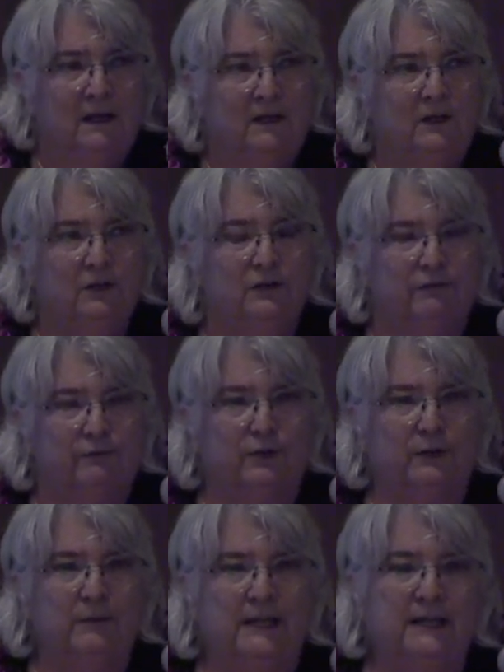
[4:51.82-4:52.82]

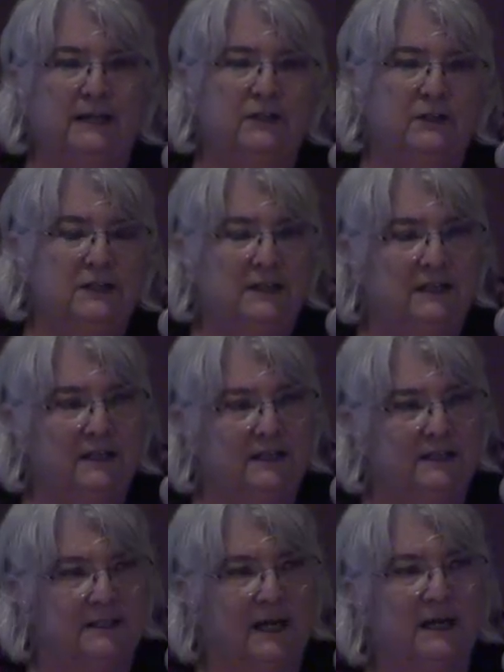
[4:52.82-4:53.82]
uniformity and you need an
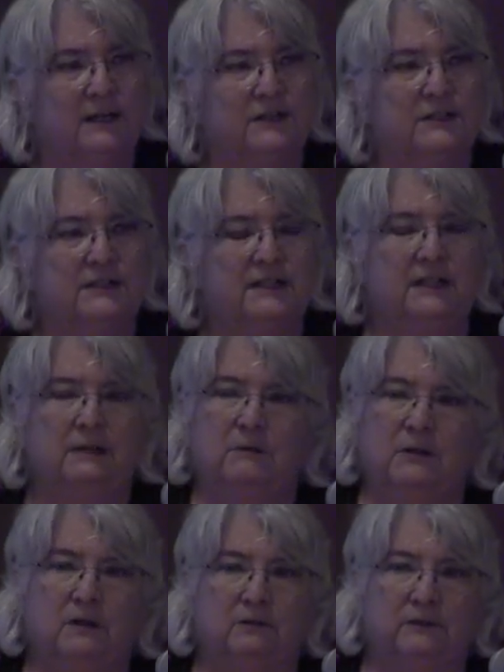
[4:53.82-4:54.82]
entire scheme.
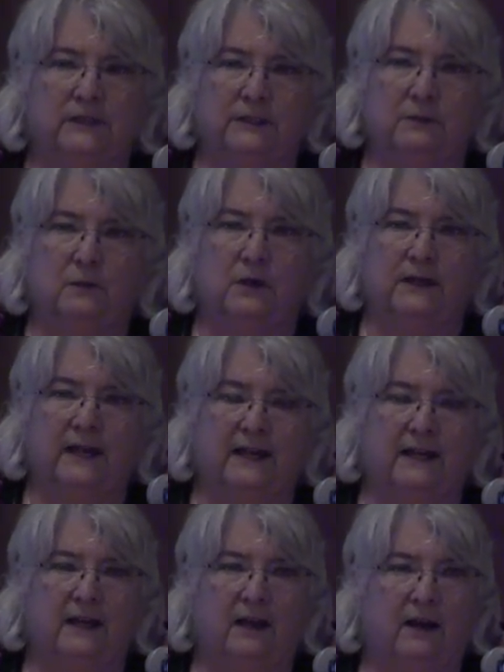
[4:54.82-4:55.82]
You don't really want
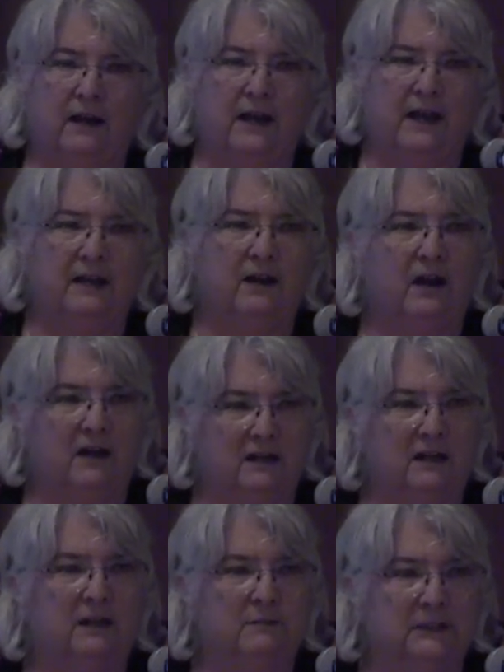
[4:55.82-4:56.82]
ad hoc
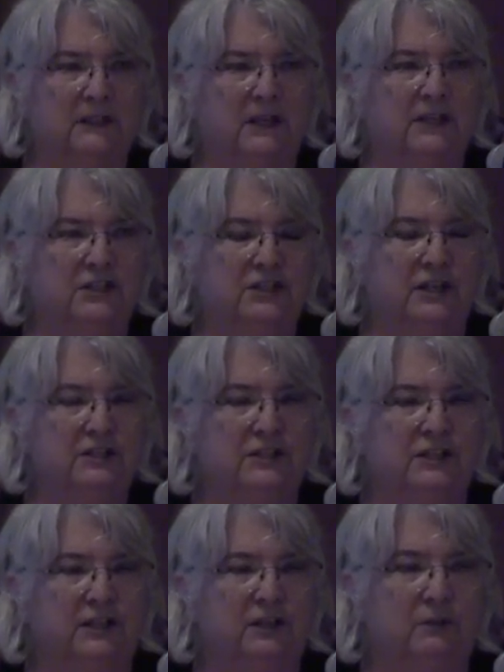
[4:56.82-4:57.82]
common law
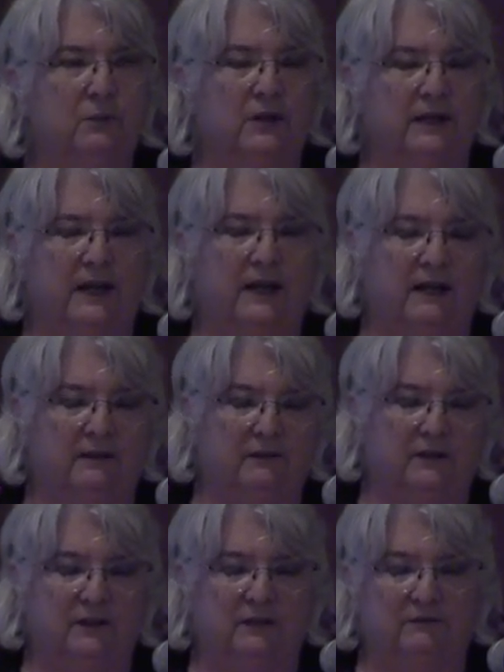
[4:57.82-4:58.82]
judging. You want to have
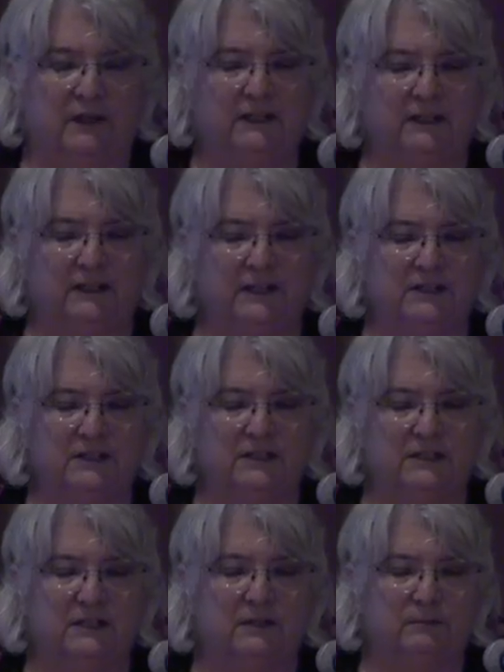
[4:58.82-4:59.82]

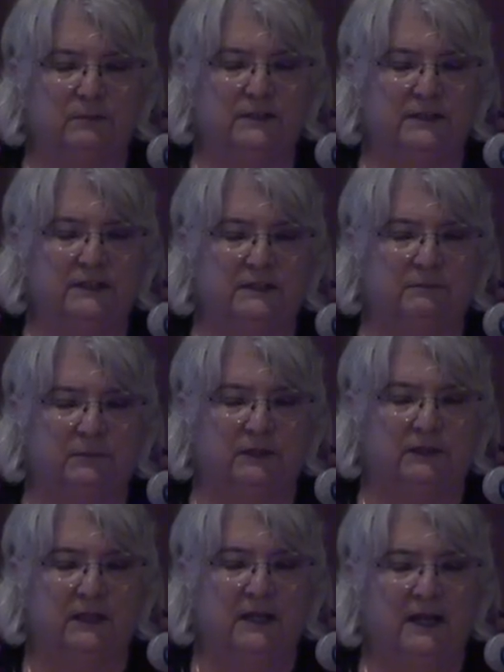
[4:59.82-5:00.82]
regulations that are
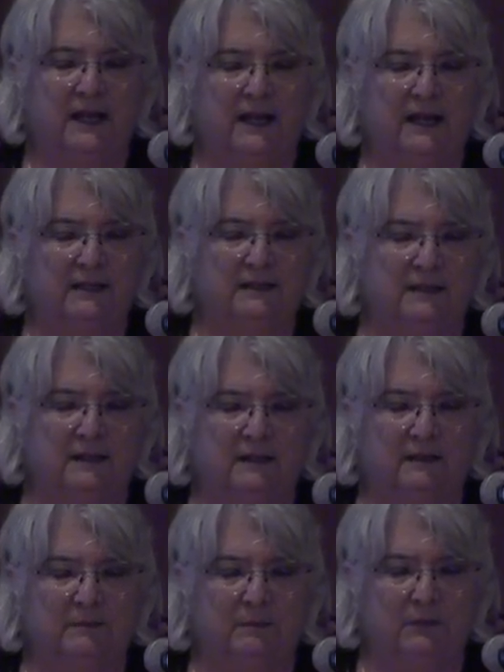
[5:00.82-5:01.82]
predictable and
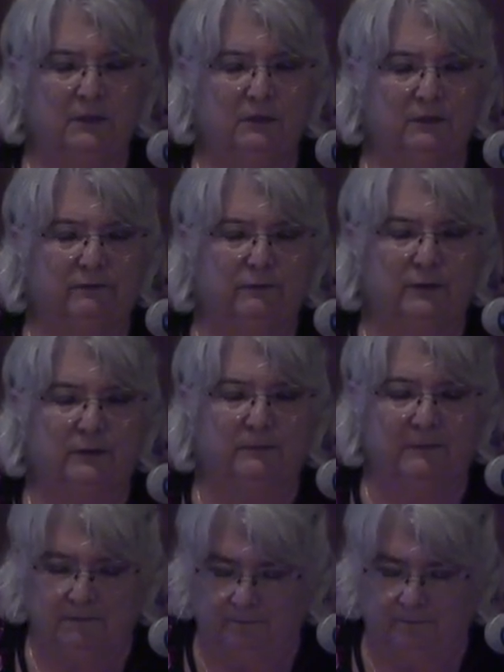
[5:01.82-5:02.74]
uniform